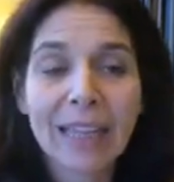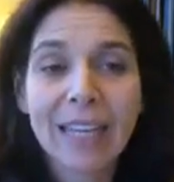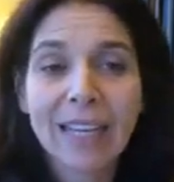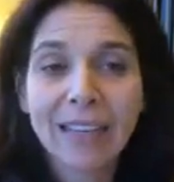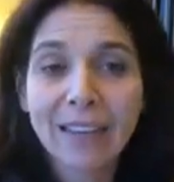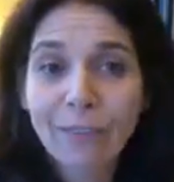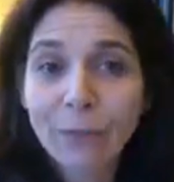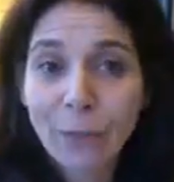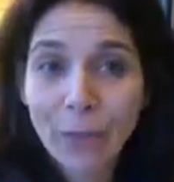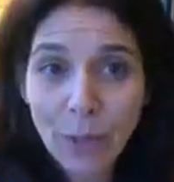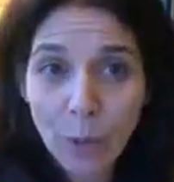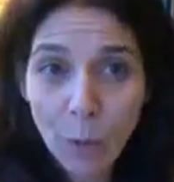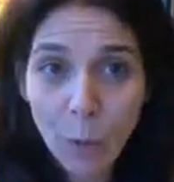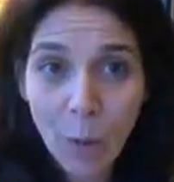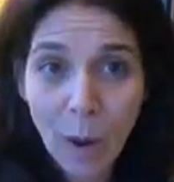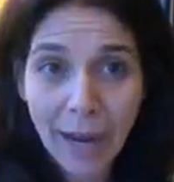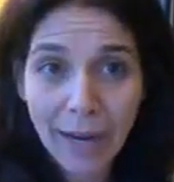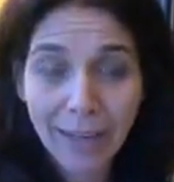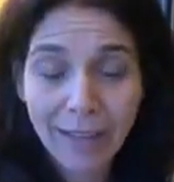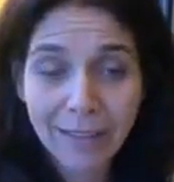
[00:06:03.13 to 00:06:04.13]
think of
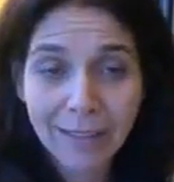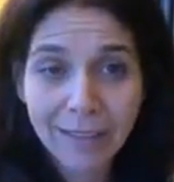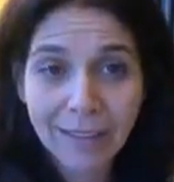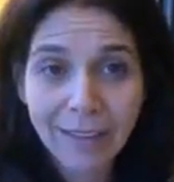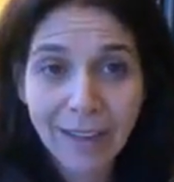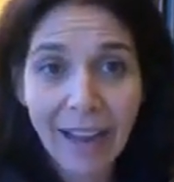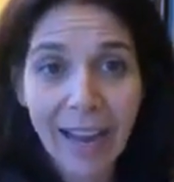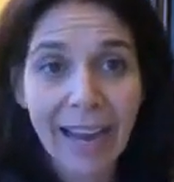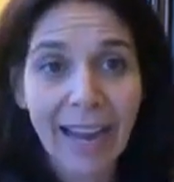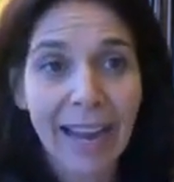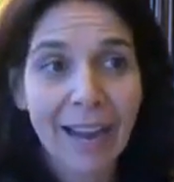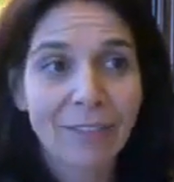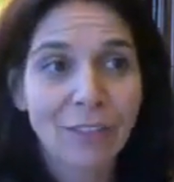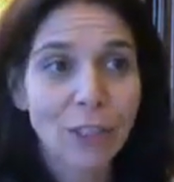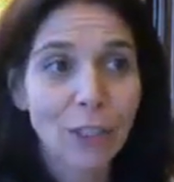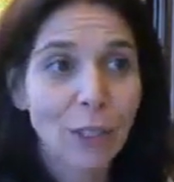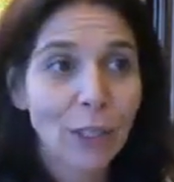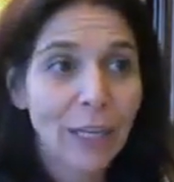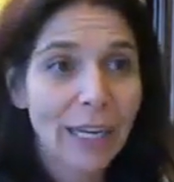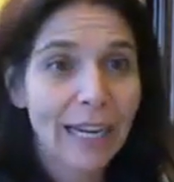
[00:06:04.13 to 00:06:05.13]
required, I have
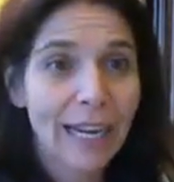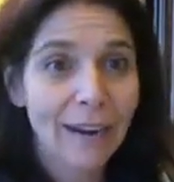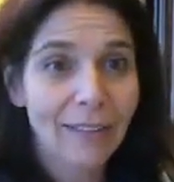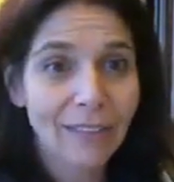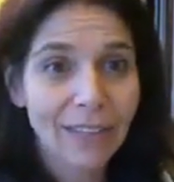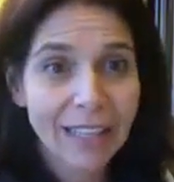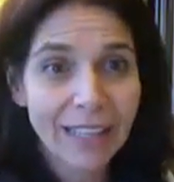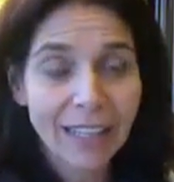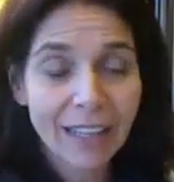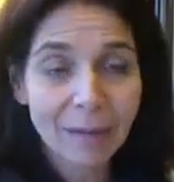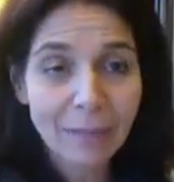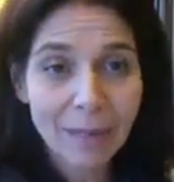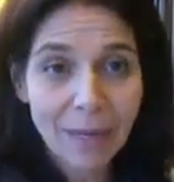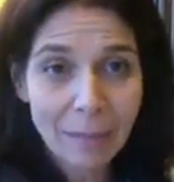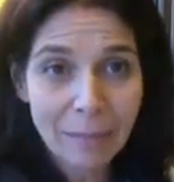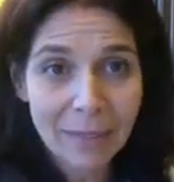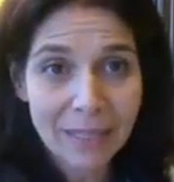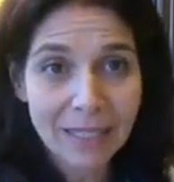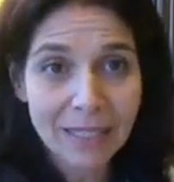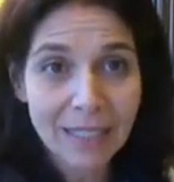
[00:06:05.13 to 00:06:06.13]
to look at everything in my
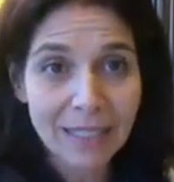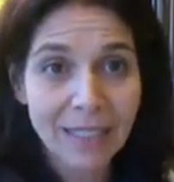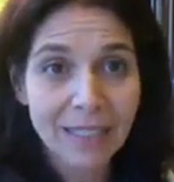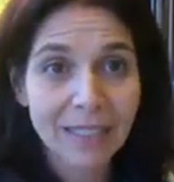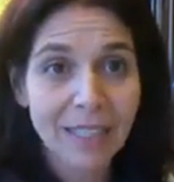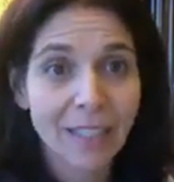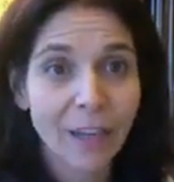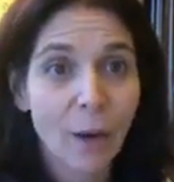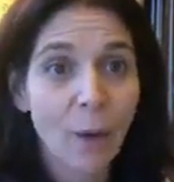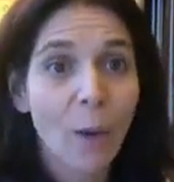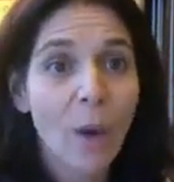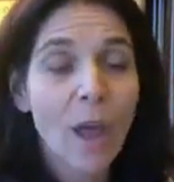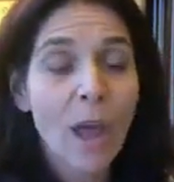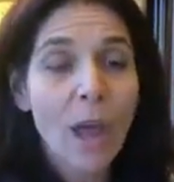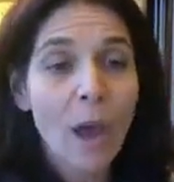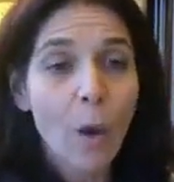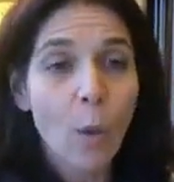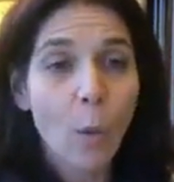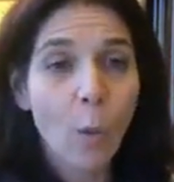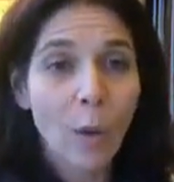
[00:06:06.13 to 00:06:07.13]
business and go,
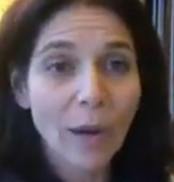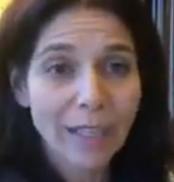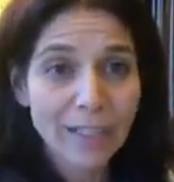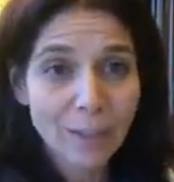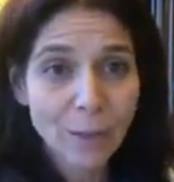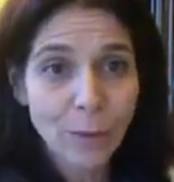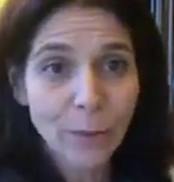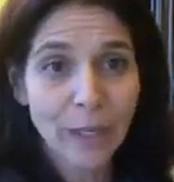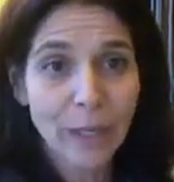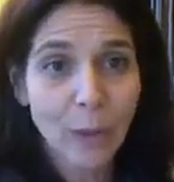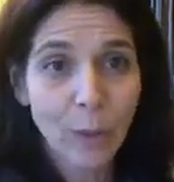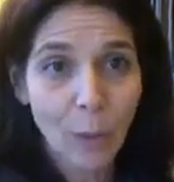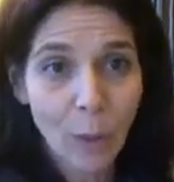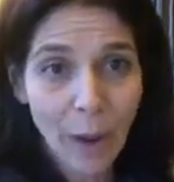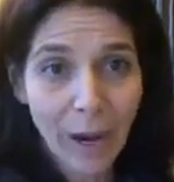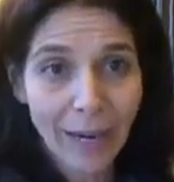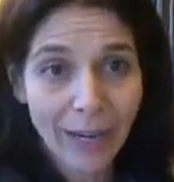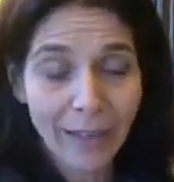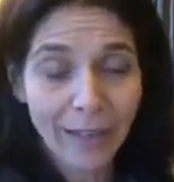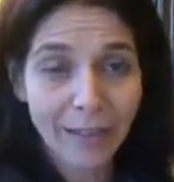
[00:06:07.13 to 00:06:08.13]
what is
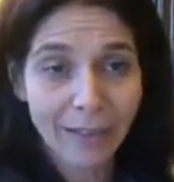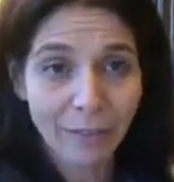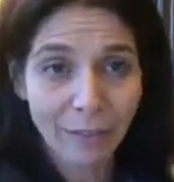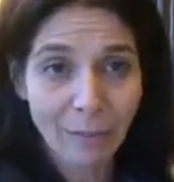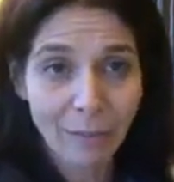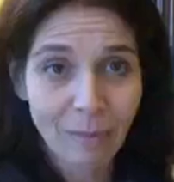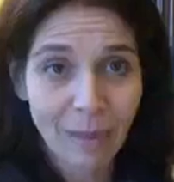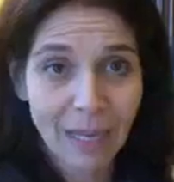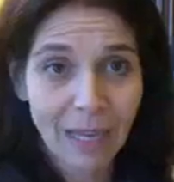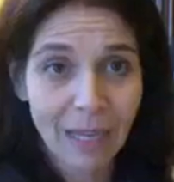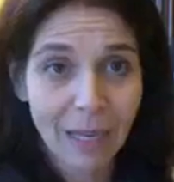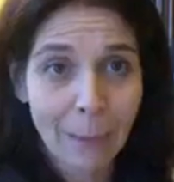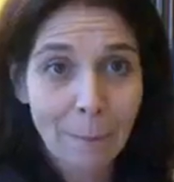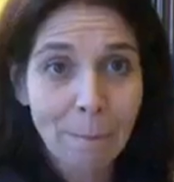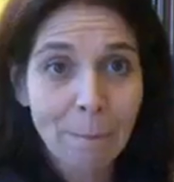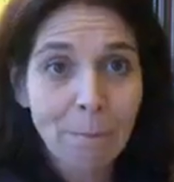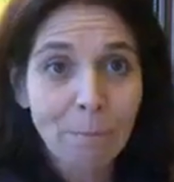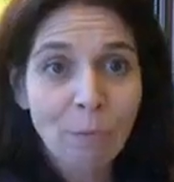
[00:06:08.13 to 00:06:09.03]
required of me?